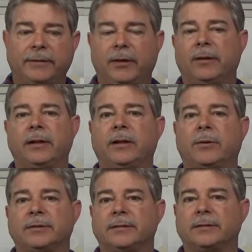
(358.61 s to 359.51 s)
The only thing that
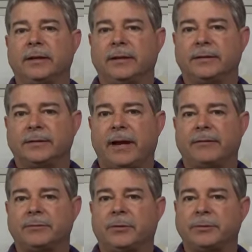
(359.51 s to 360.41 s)
wasn't
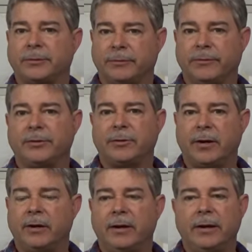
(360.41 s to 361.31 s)
salvageable was the
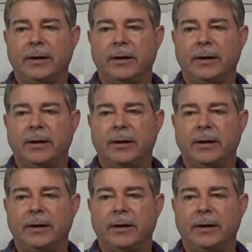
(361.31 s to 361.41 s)
refrigerator,